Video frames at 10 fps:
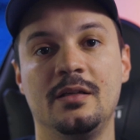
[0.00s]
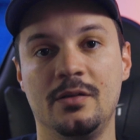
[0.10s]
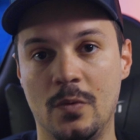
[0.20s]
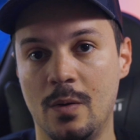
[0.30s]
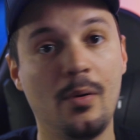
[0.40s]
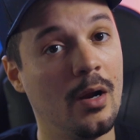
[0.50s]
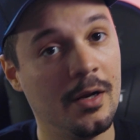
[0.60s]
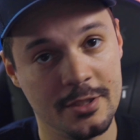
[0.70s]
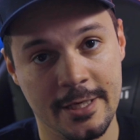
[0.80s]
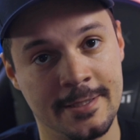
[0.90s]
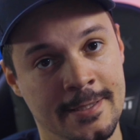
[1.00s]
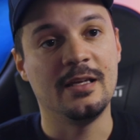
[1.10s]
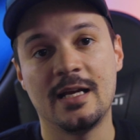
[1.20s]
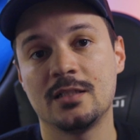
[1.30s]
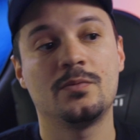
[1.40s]
into a project.
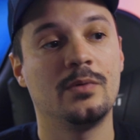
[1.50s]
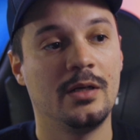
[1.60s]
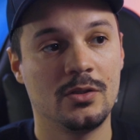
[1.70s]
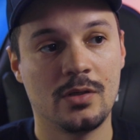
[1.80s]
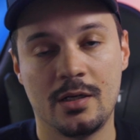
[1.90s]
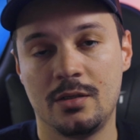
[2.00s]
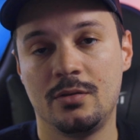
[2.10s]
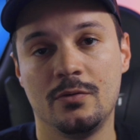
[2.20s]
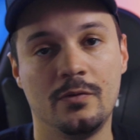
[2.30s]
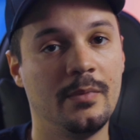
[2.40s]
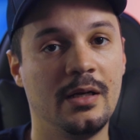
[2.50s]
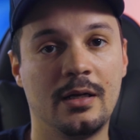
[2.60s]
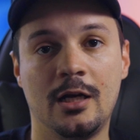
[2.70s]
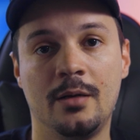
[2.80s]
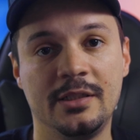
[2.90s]
And that's what I try to do with my
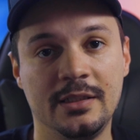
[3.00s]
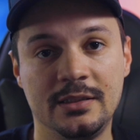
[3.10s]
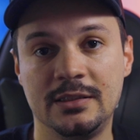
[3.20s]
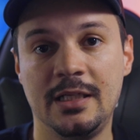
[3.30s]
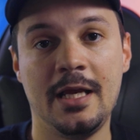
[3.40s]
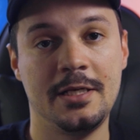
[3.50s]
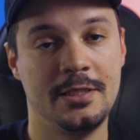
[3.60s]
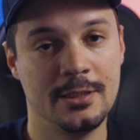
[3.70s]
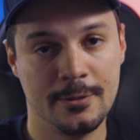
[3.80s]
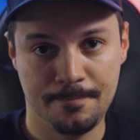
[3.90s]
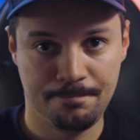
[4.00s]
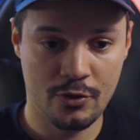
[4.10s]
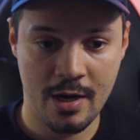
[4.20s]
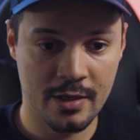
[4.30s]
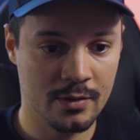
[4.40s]
comedy skits.
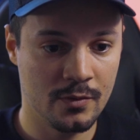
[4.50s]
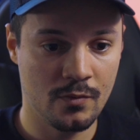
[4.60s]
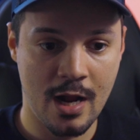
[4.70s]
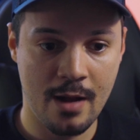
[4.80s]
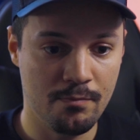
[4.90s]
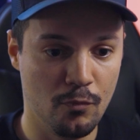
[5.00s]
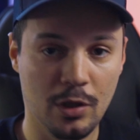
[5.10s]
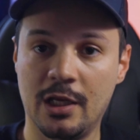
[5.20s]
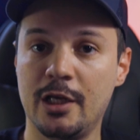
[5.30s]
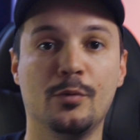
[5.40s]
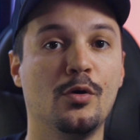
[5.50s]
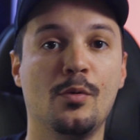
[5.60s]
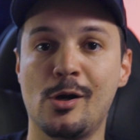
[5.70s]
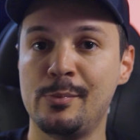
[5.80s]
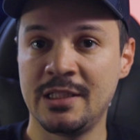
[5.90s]
Try to grab relatable
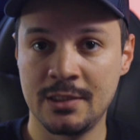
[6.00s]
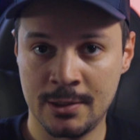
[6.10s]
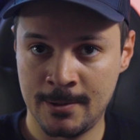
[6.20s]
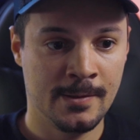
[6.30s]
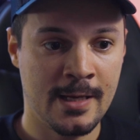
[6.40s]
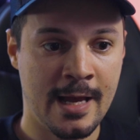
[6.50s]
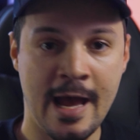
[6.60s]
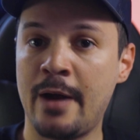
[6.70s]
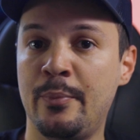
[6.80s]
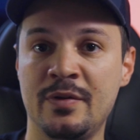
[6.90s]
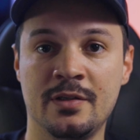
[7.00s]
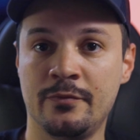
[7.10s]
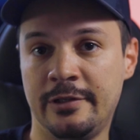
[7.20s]
moments that happens in